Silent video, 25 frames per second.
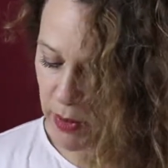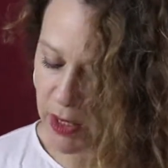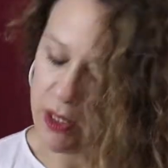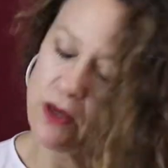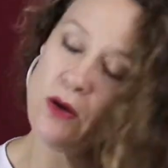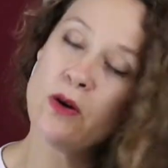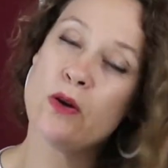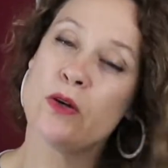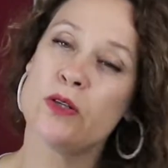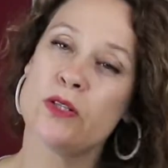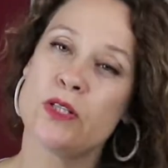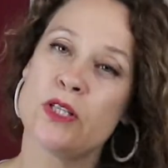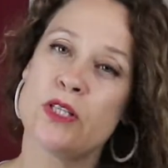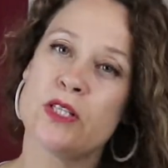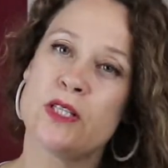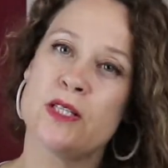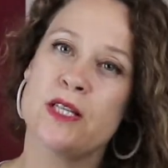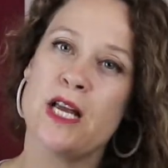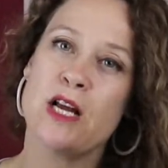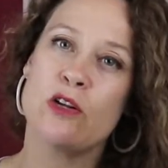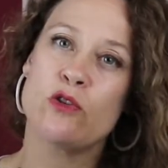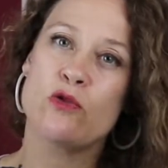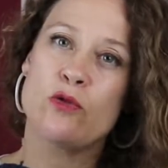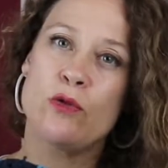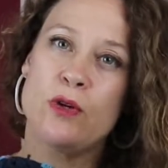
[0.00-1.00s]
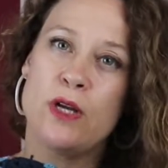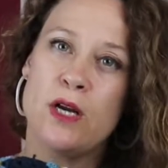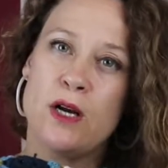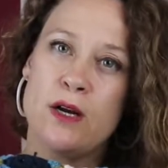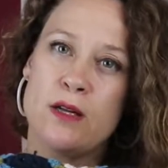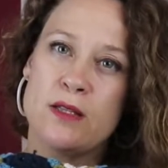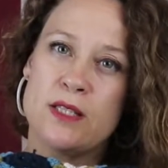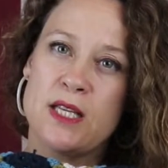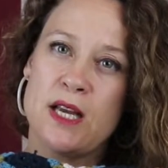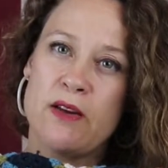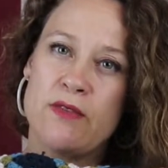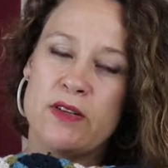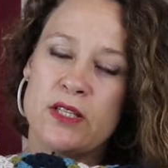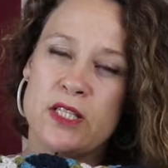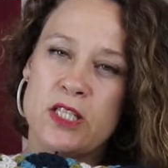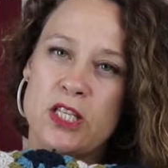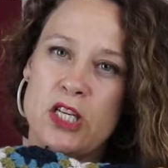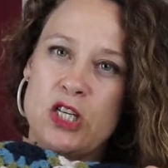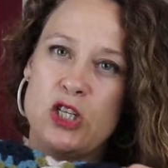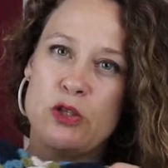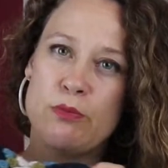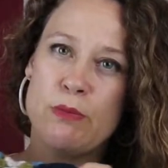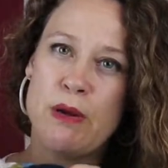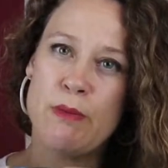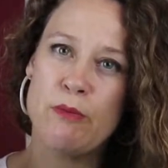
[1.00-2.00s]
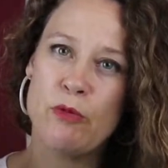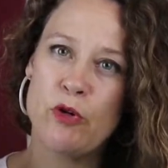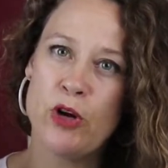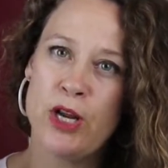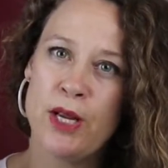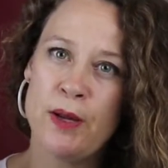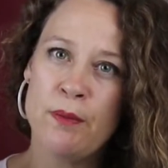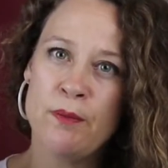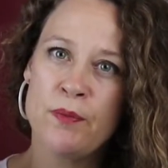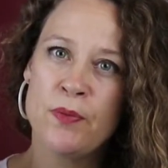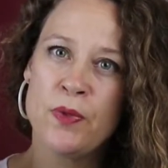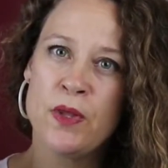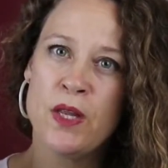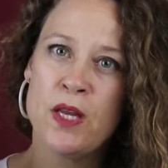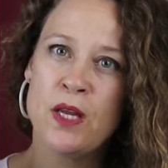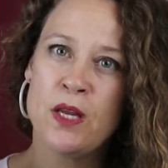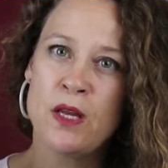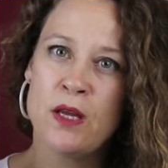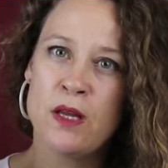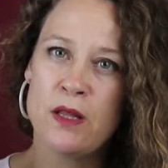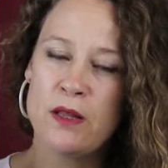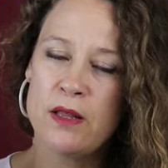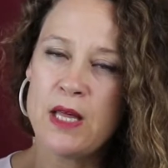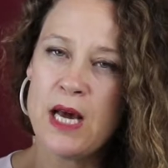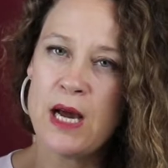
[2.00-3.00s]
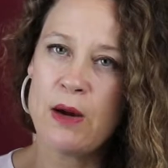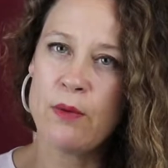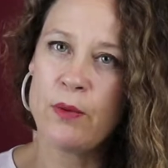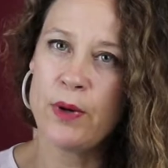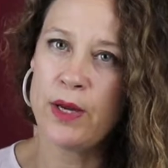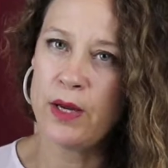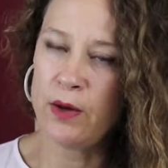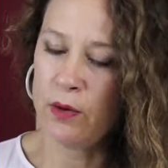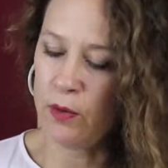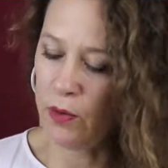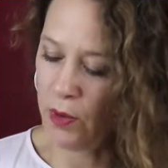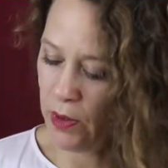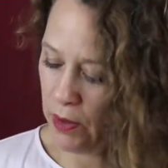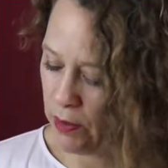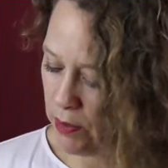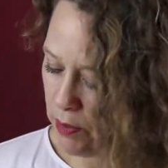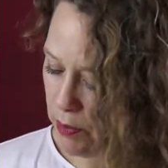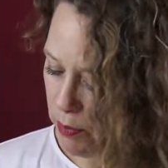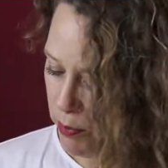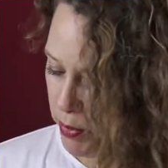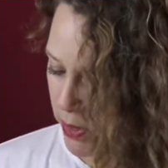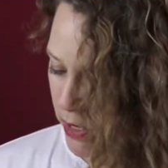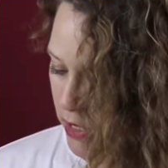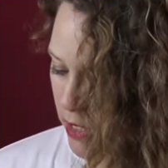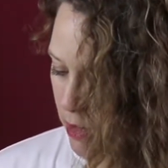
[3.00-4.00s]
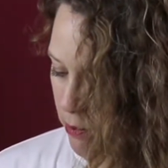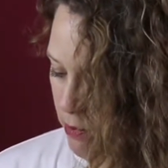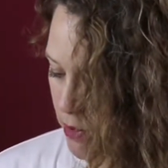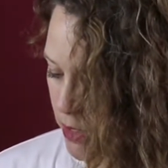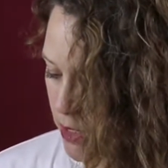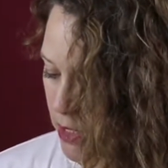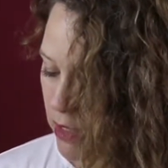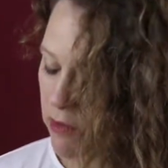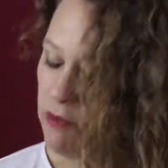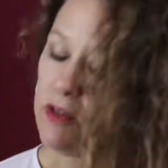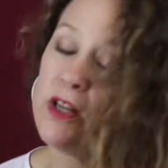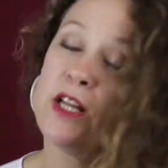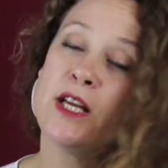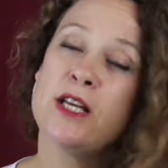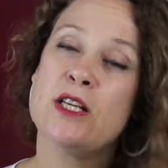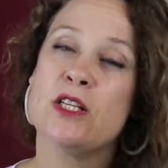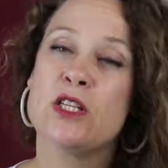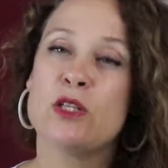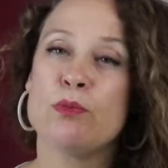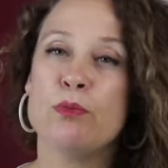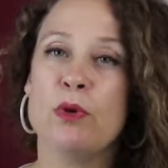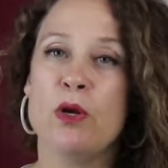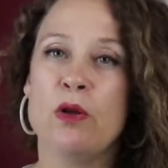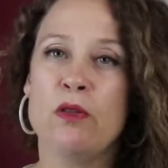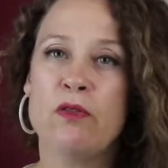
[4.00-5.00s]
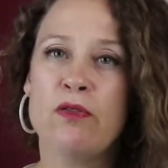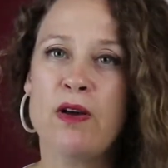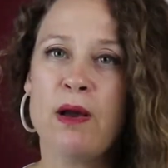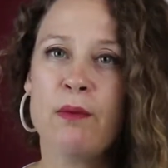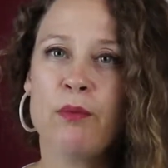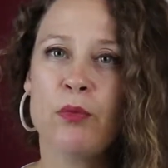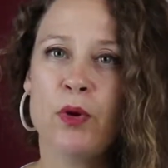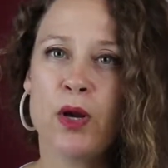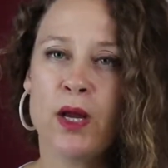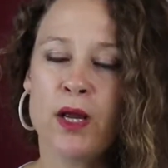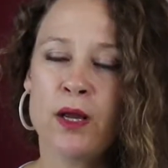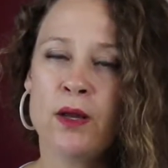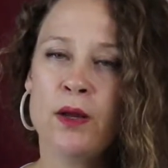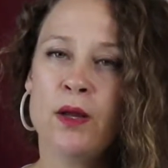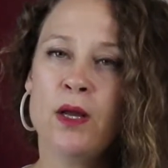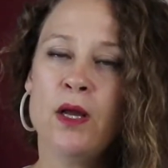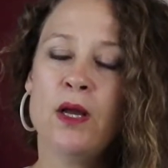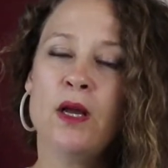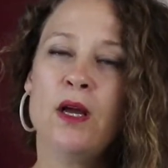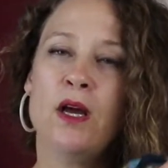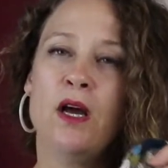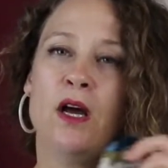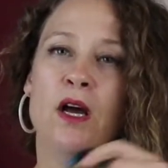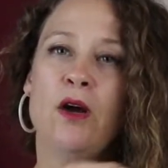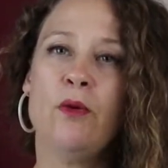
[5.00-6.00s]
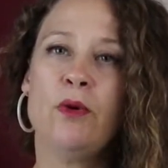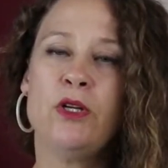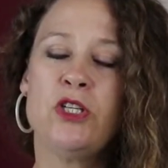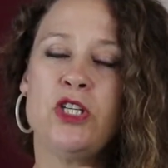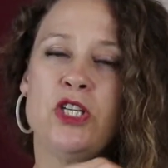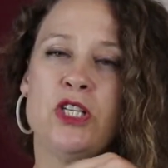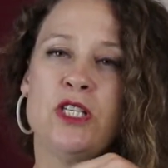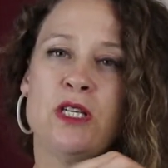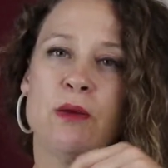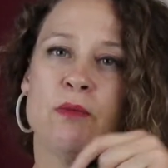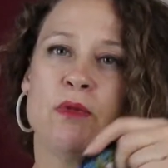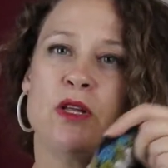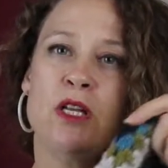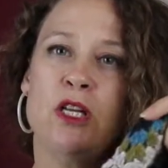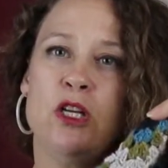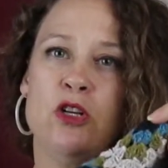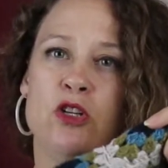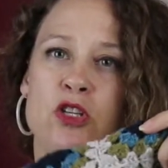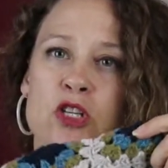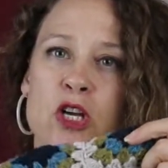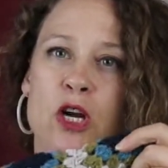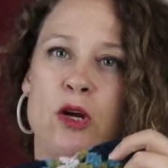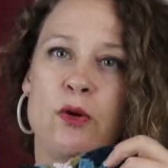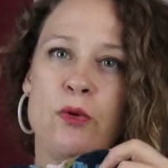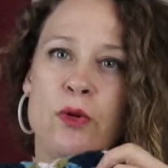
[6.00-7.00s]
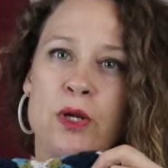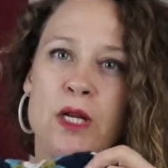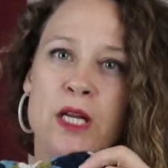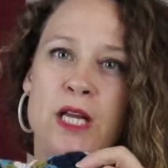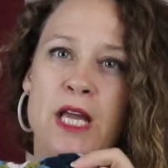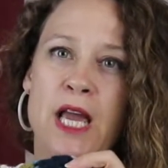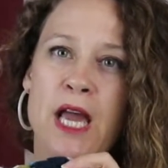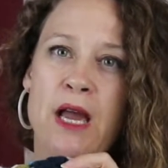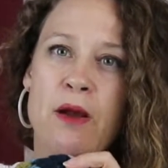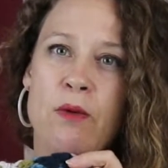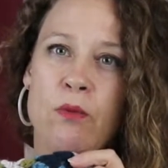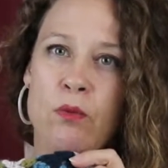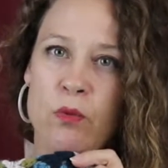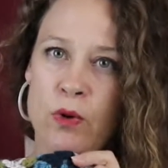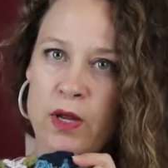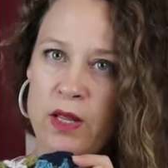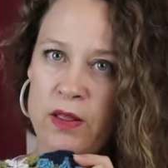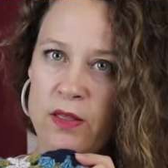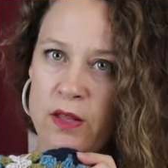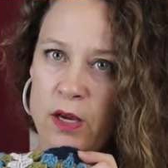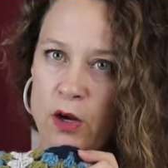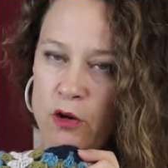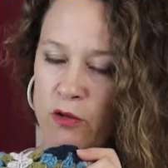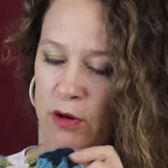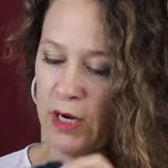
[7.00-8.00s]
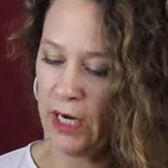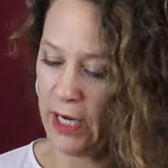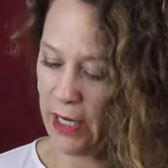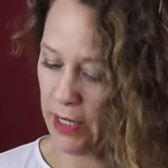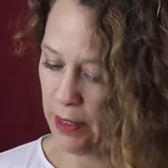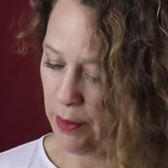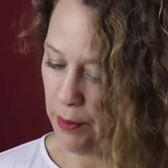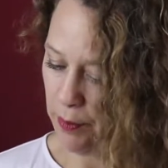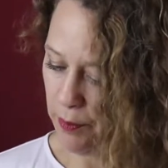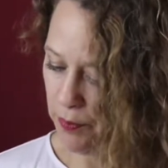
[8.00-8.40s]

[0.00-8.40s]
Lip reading: because natural yarns have a stitch memory, that will become a lovely smooth fabric, which is something you don't get with acrylic.